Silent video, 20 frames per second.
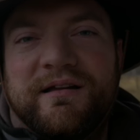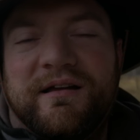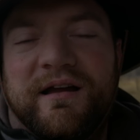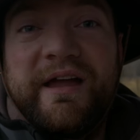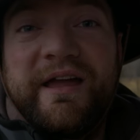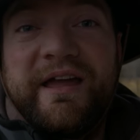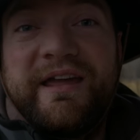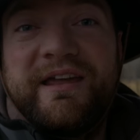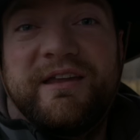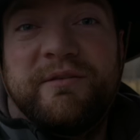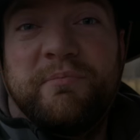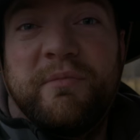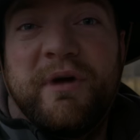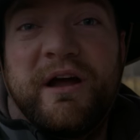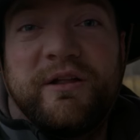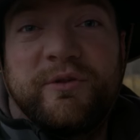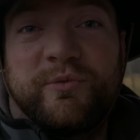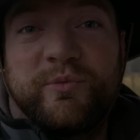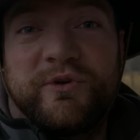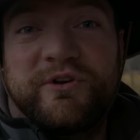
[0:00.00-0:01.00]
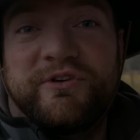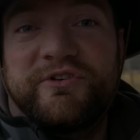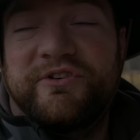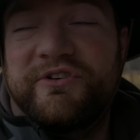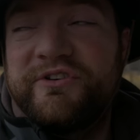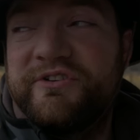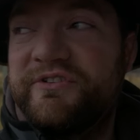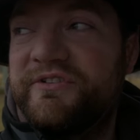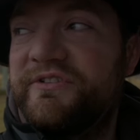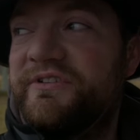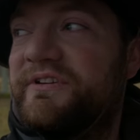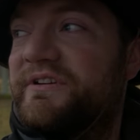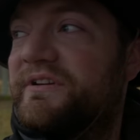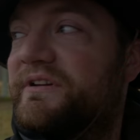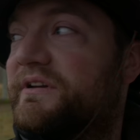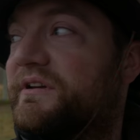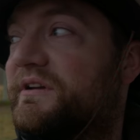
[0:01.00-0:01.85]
I hate mild winters.